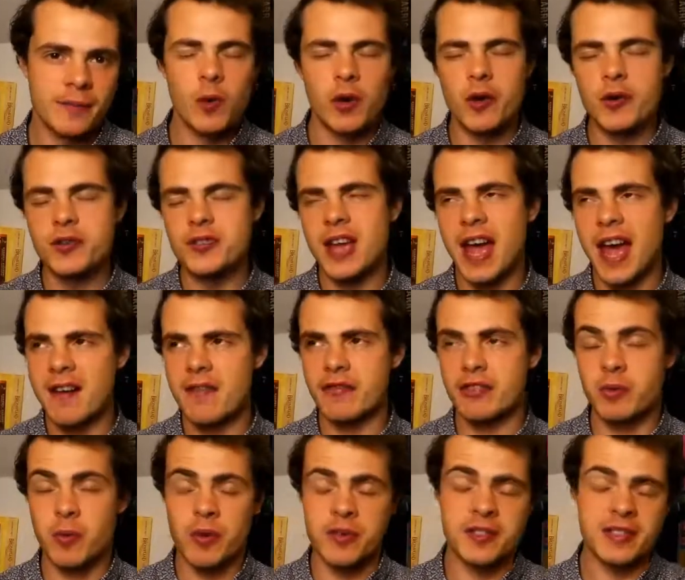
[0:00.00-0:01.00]
We also have,
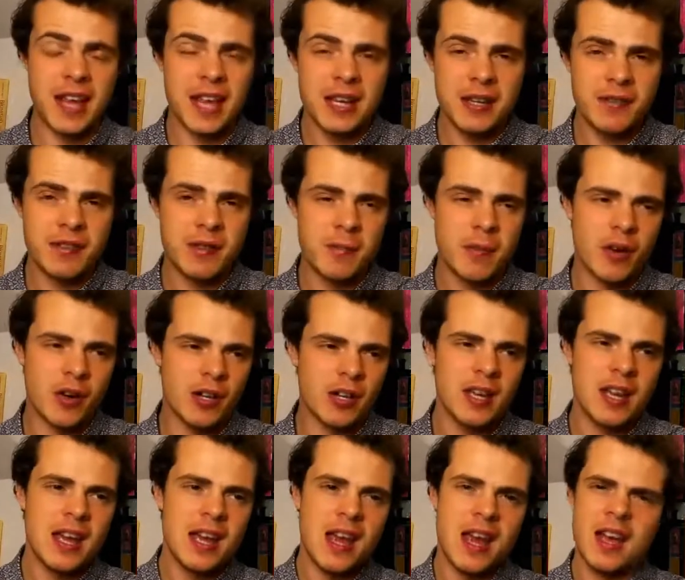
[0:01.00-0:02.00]
towards the end of the book,
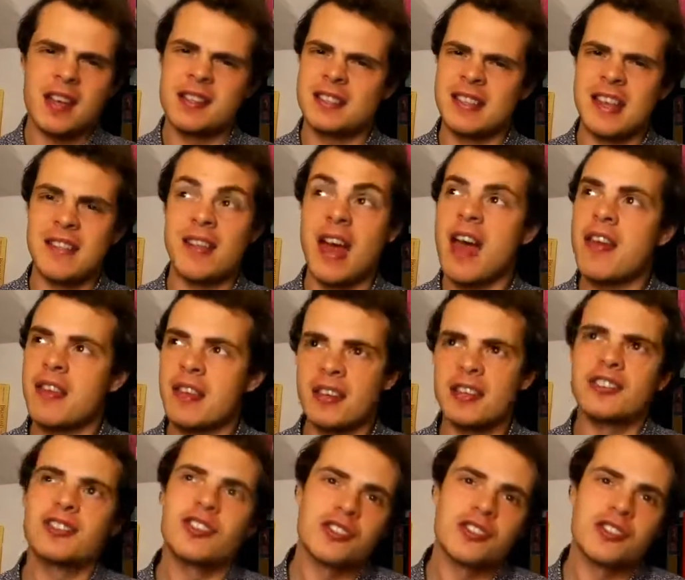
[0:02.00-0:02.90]
a scene that I think